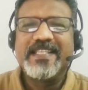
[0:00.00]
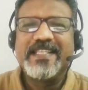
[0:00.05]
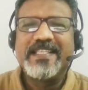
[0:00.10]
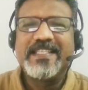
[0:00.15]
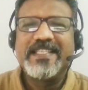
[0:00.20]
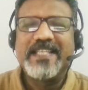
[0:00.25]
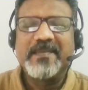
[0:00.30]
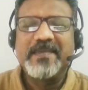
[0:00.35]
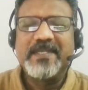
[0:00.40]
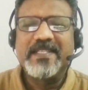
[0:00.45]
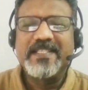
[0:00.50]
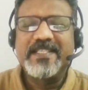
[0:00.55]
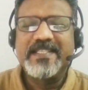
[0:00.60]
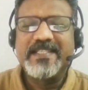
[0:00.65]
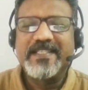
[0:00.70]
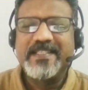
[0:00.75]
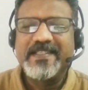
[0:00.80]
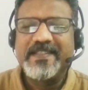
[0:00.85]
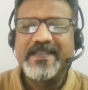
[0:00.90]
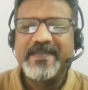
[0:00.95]

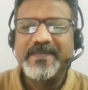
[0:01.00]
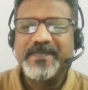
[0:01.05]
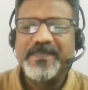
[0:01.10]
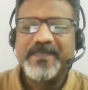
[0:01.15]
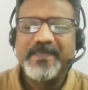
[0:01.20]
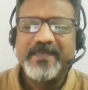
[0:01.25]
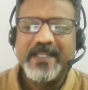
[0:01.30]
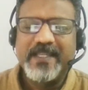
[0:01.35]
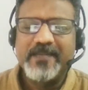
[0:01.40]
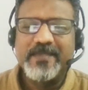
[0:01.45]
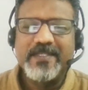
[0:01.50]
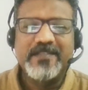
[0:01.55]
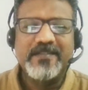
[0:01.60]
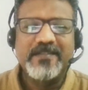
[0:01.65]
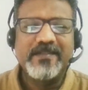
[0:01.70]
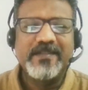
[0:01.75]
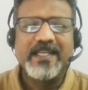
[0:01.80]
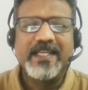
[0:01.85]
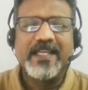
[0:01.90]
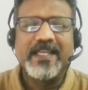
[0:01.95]
semester and we're
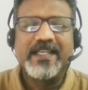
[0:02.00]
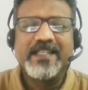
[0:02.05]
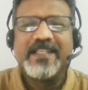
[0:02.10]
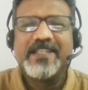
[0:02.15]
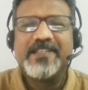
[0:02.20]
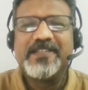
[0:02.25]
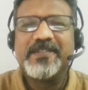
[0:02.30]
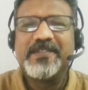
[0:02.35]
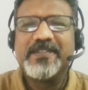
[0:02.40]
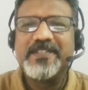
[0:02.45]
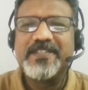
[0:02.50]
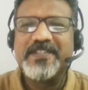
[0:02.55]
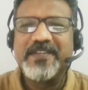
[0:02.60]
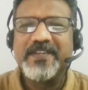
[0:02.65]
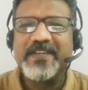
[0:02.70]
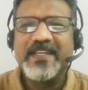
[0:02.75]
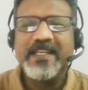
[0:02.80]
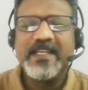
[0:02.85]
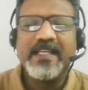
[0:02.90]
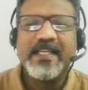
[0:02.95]
so glad that you could
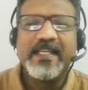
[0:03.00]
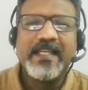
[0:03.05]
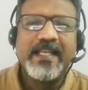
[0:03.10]
join.